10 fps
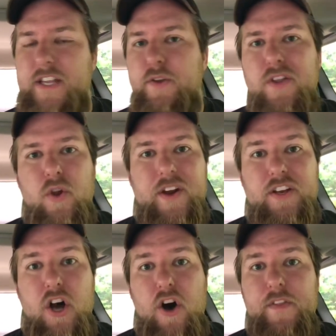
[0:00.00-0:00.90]
They knew the Lord
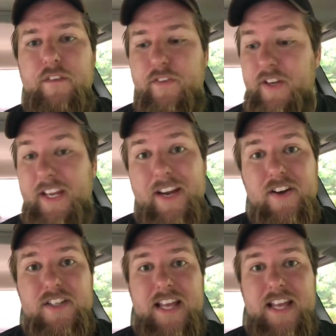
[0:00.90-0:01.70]
had called them for years.